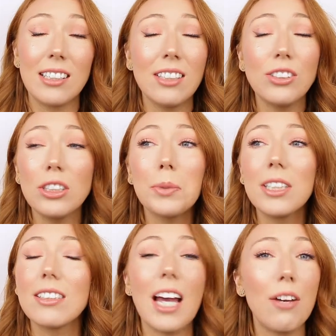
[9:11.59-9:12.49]
and that's just
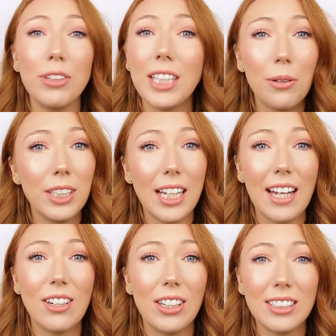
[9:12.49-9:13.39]
because every now and
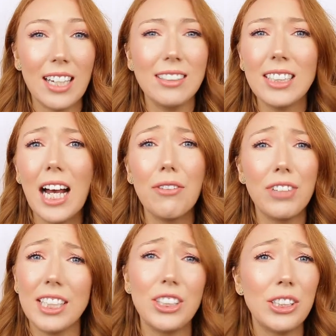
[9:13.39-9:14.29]
again I tend to have
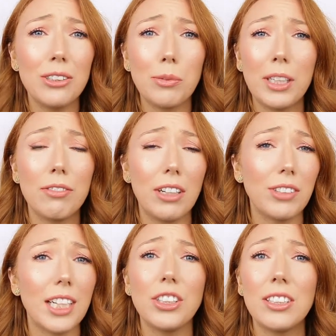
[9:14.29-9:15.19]
issues with
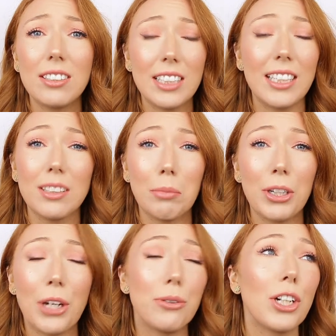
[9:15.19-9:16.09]
foundation sticking to my
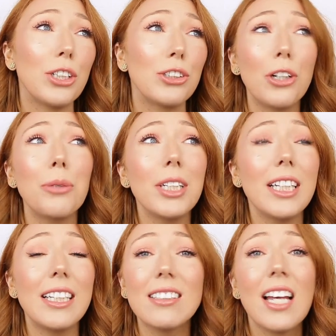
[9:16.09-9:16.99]
nose. I don't know what
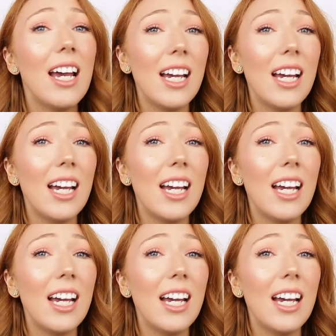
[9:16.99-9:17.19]
it is.